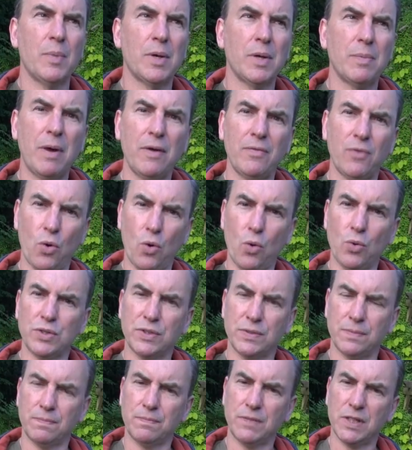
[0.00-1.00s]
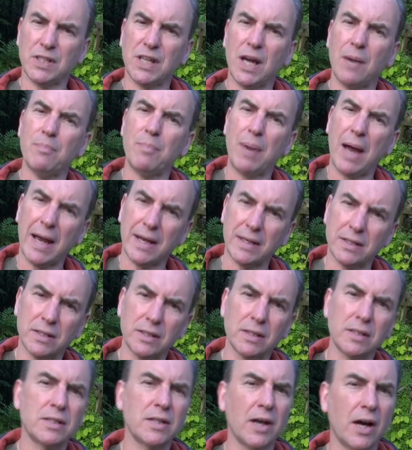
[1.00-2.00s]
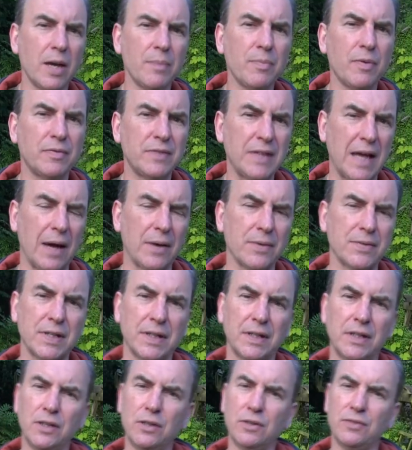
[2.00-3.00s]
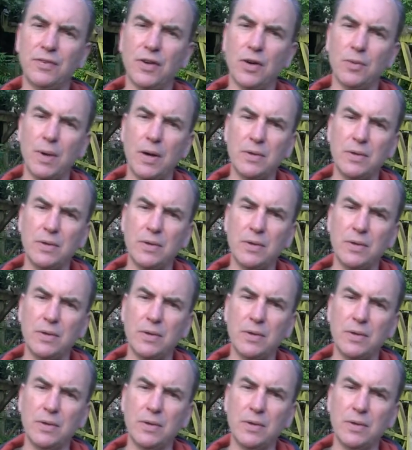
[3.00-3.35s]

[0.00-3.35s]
But above all, just come back to the type of dowsing that you feel